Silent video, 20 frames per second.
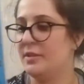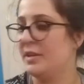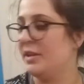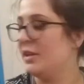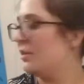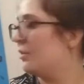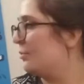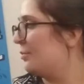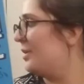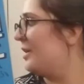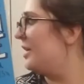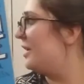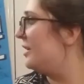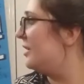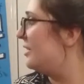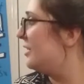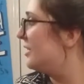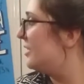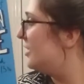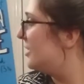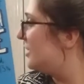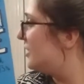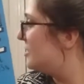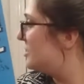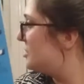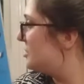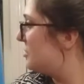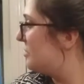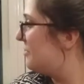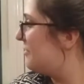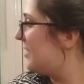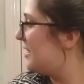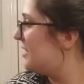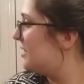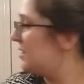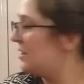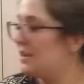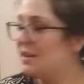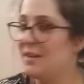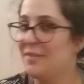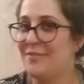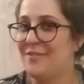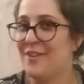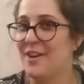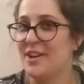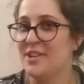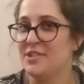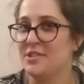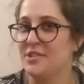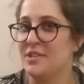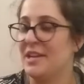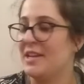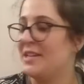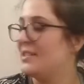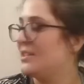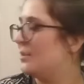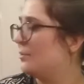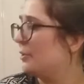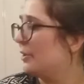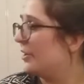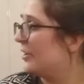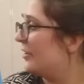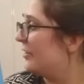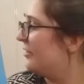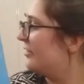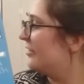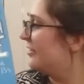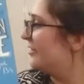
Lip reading: think he'll be too offended if I donate it, will you?